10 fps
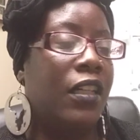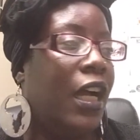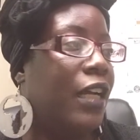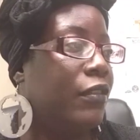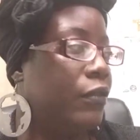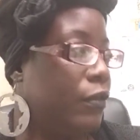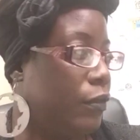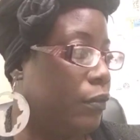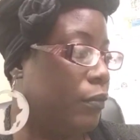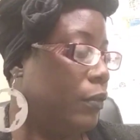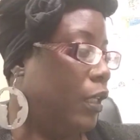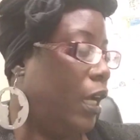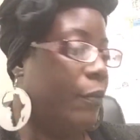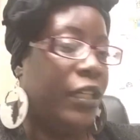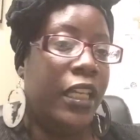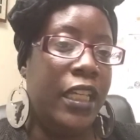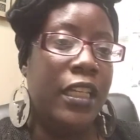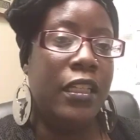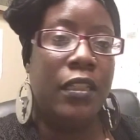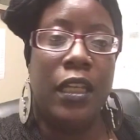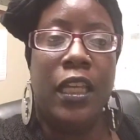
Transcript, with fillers: God, he